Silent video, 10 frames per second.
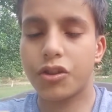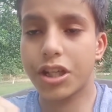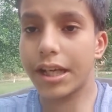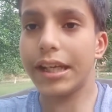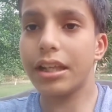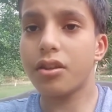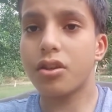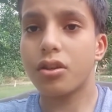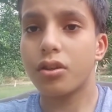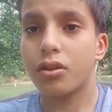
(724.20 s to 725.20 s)

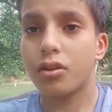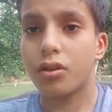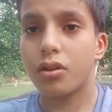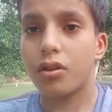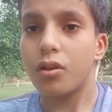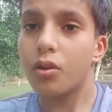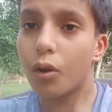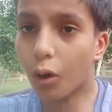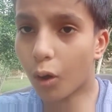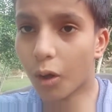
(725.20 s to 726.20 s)
change
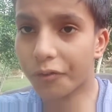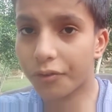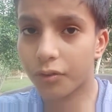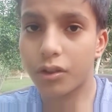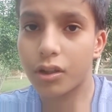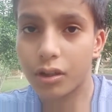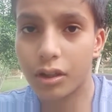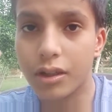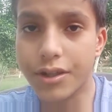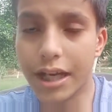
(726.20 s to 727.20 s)
of
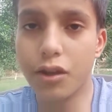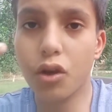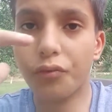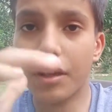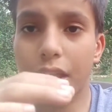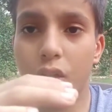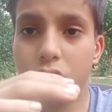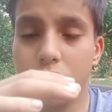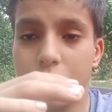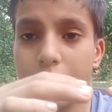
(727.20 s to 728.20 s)

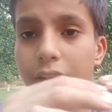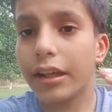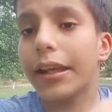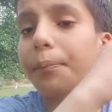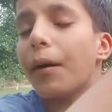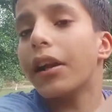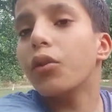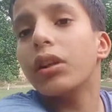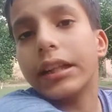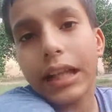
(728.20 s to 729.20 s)
velocity in per
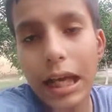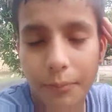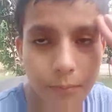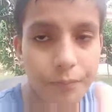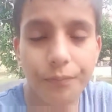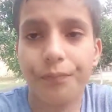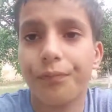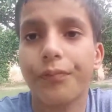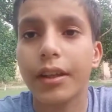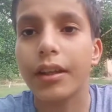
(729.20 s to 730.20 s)
unit time.
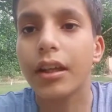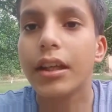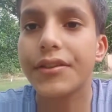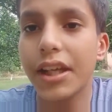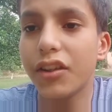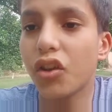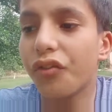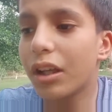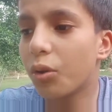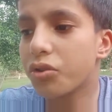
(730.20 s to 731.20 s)
Change of
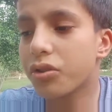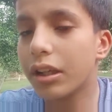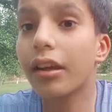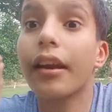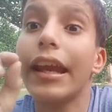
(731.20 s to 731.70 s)
velocity,